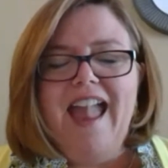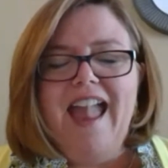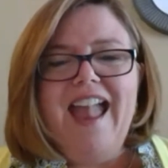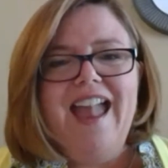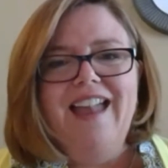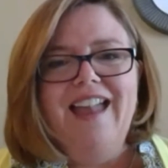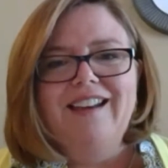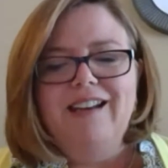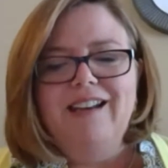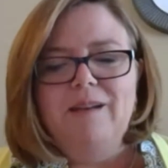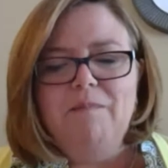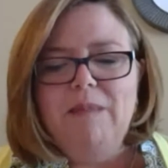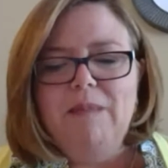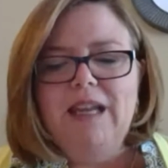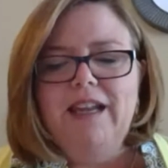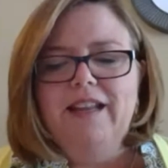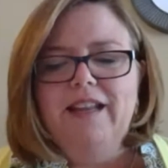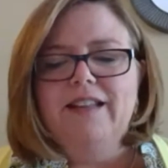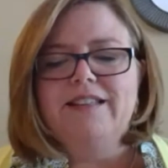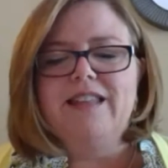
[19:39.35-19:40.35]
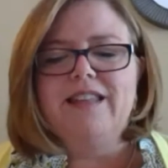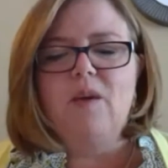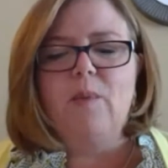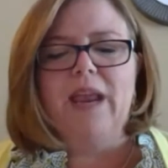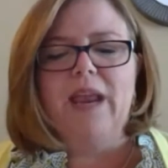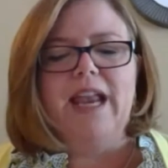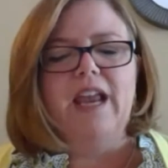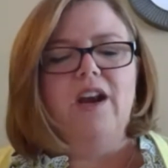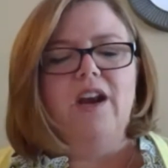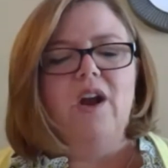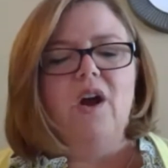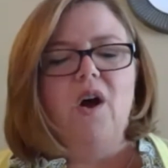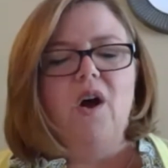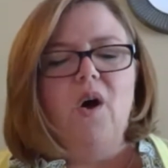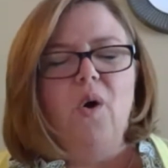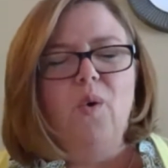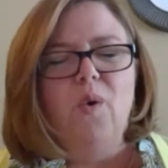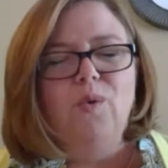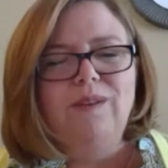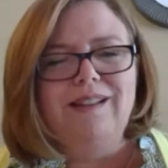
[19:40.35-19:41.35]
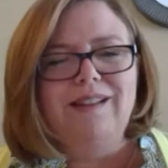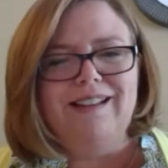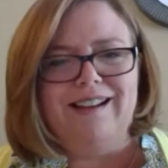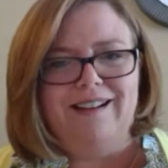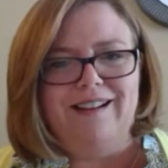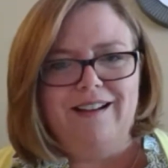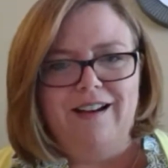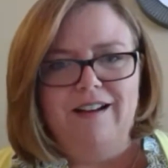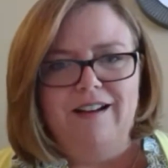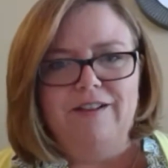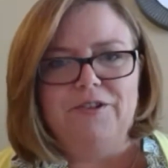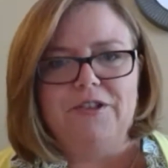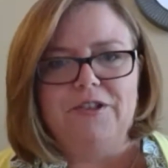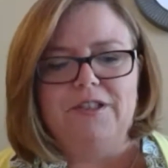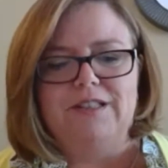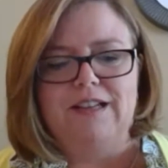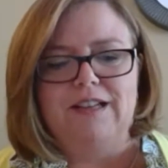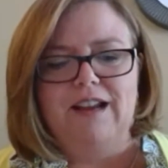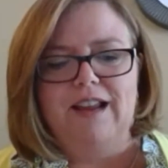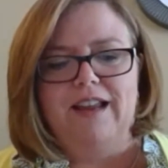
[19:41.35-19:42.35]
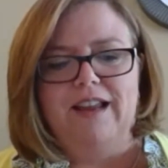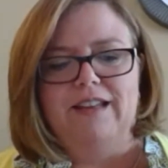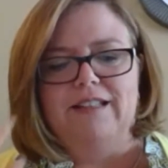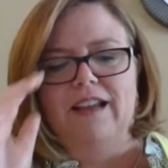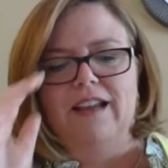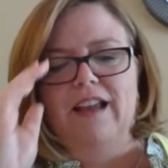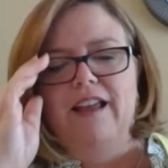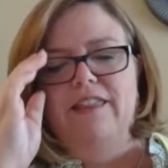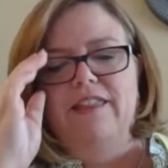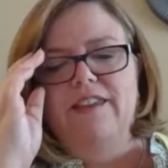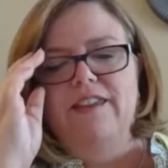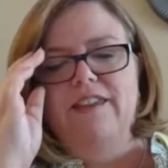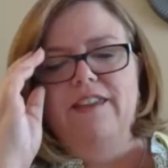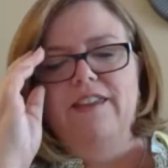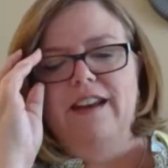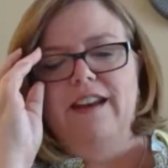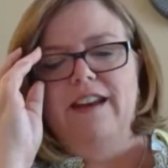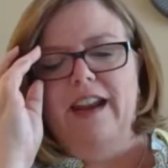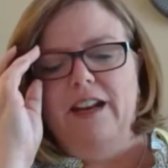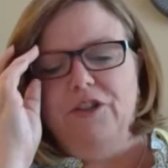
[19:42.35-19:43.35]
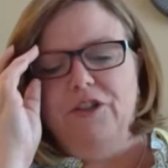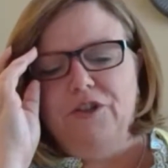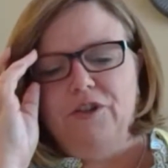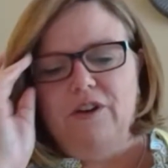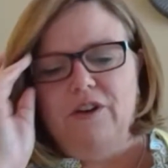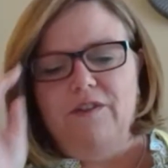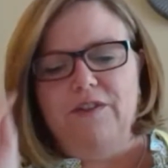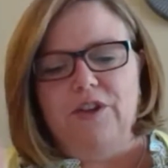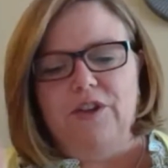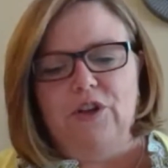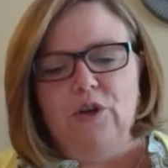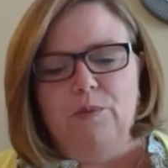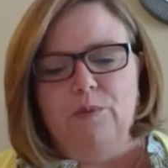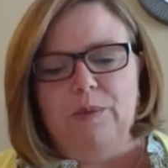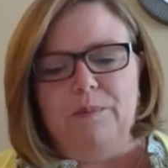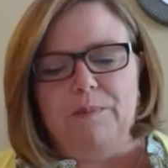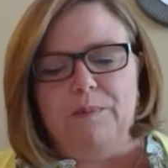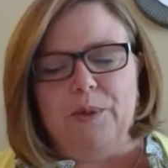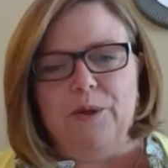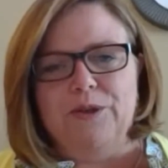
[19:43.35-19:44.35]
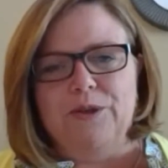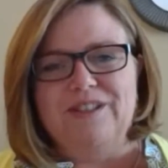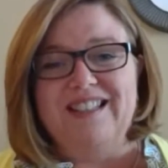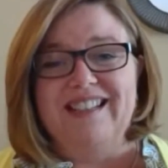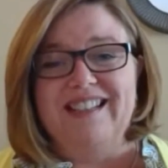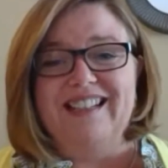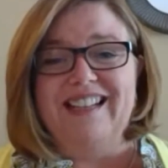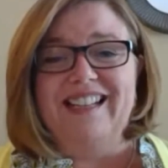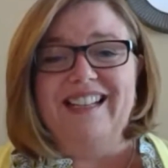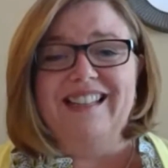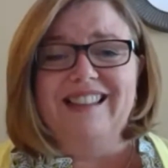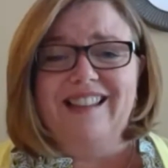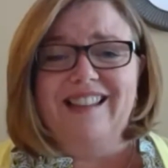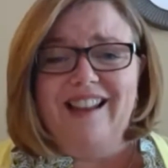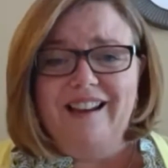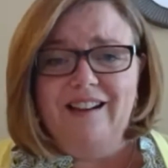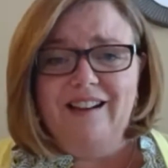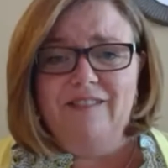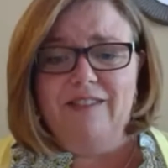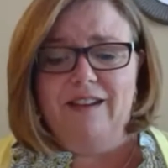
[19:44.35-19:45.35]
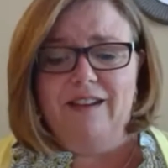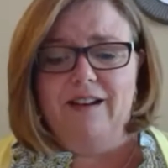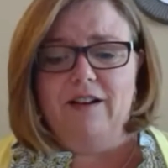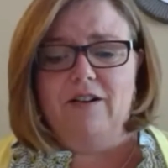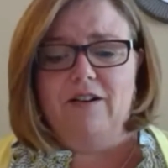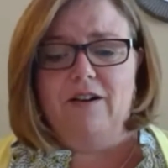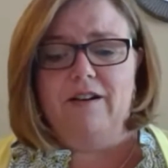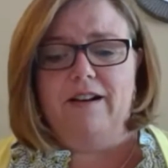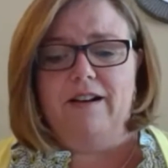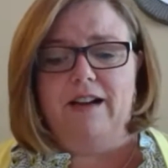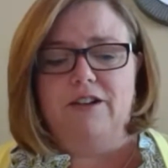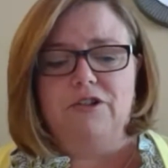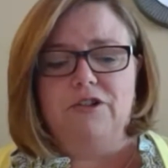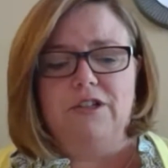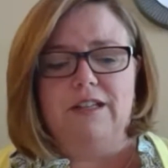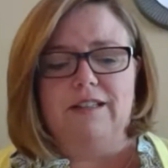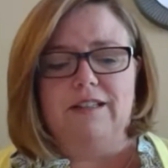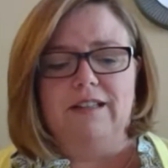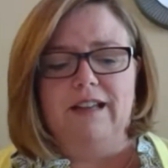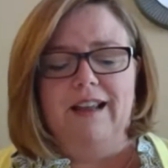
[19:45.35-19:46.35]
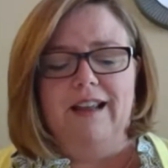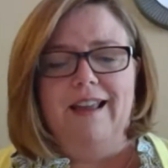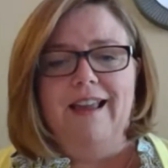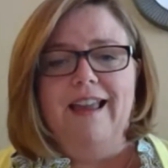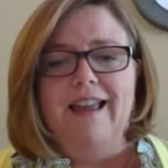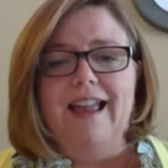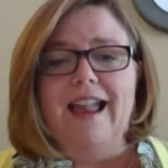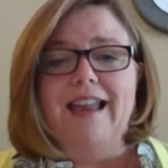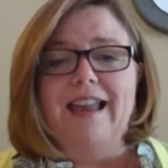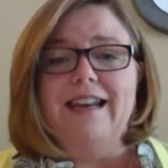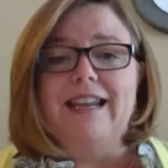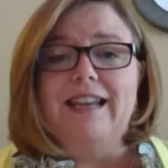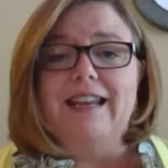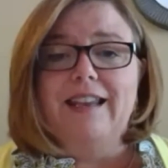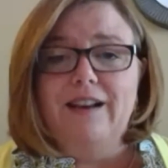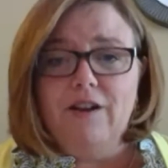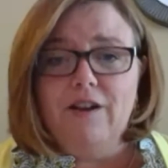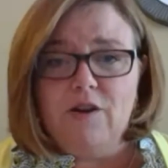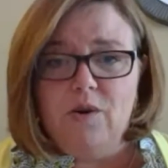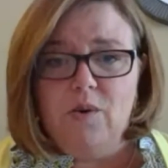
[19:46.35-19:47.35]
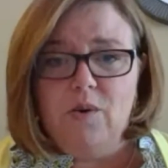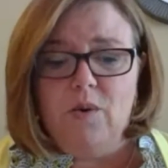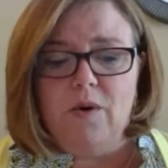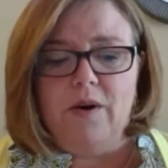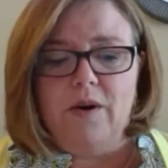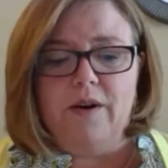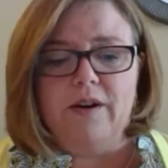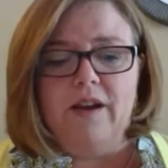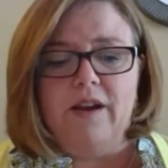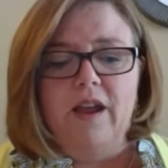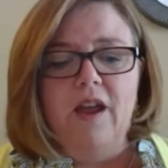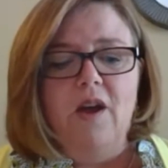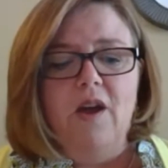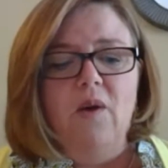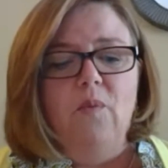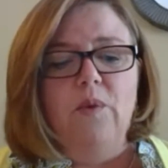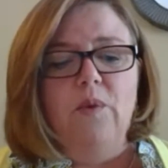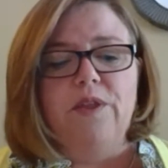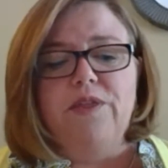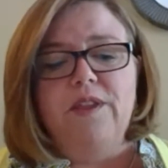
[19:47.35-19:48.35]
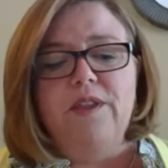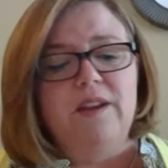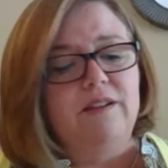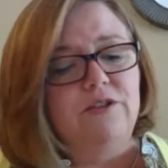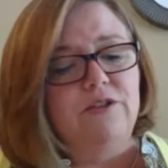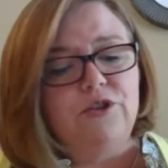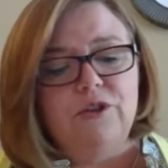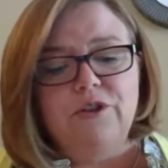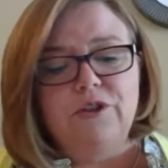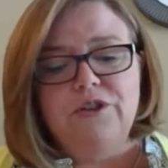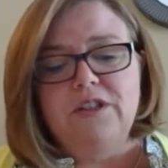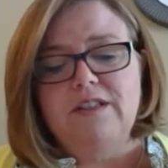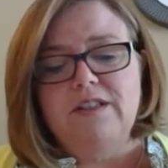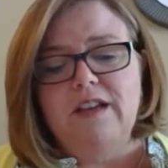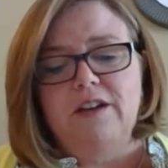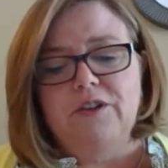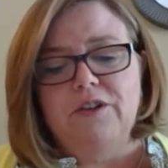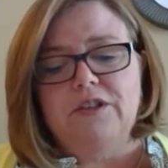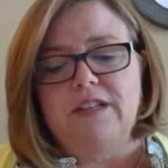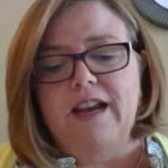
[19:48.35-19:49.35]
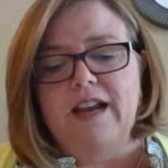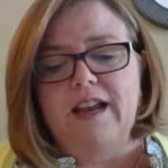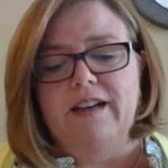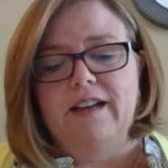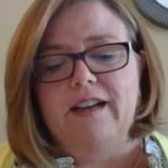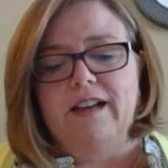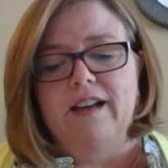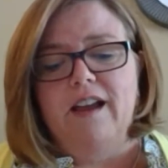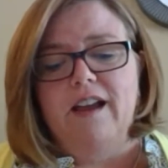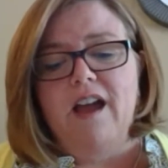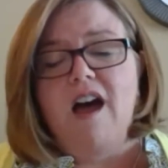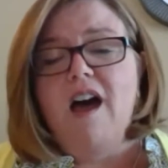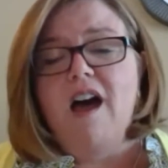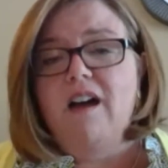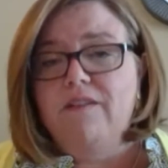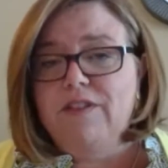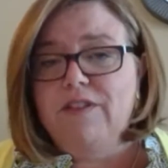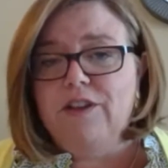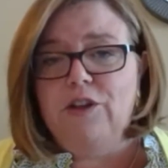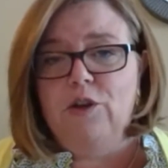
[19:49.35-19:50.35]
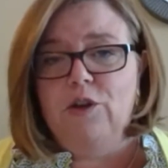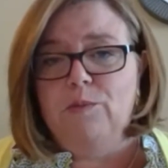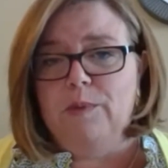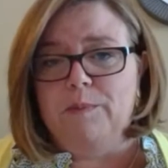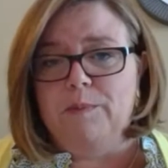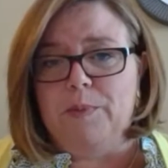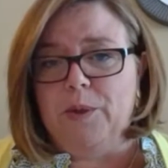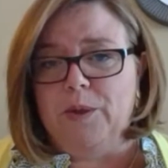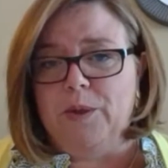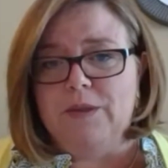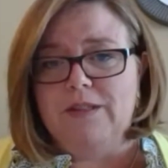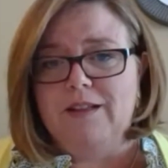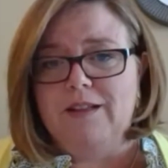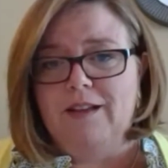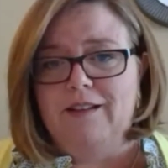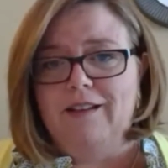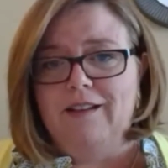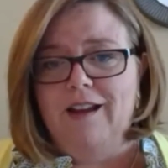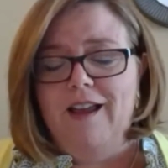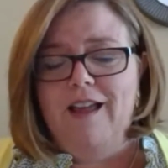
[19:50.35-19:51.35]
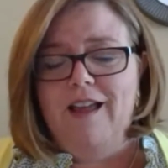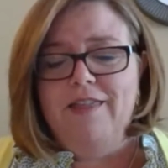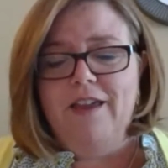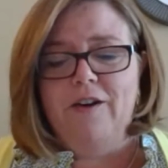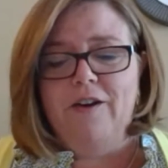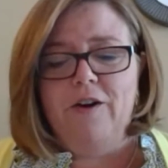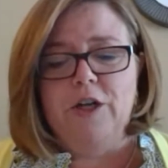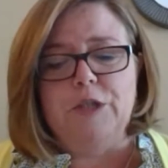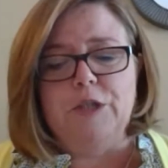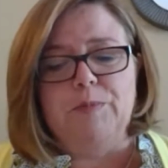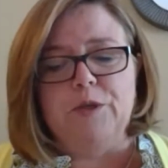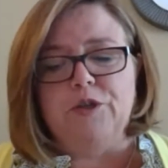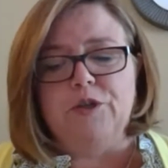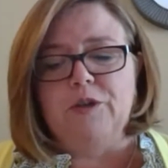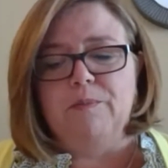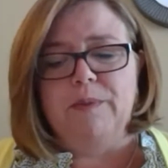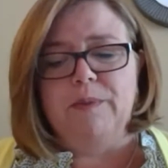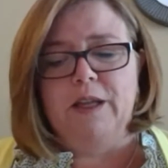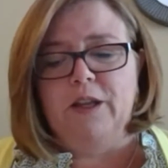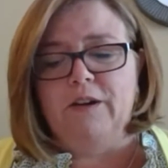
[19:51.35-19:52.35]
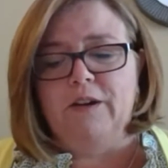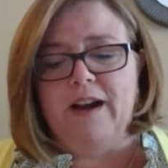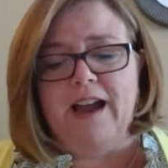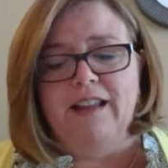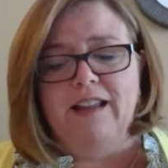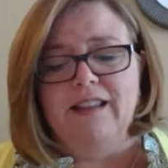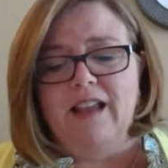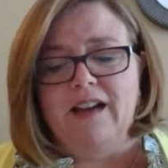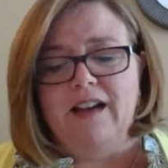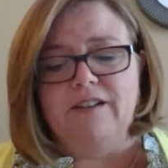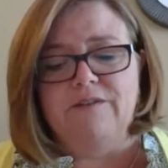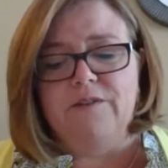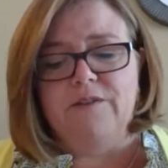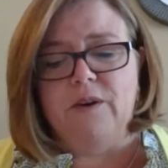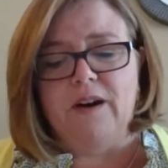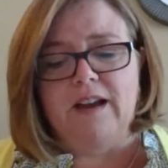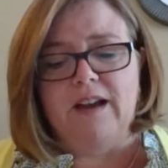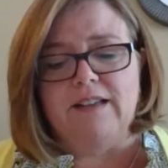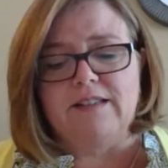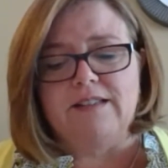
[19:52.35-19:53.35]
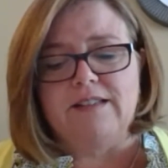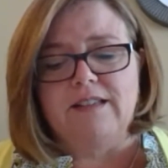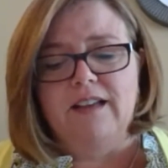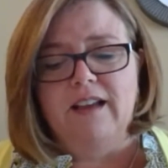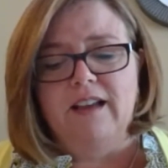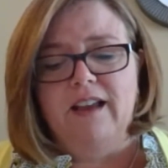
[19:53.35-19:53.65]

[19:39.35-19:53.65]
And it means that we can only understand the nature of the human person in light of the incarnation and in accord with the church's understanding of the human person that Archbishop Miller outlined for us.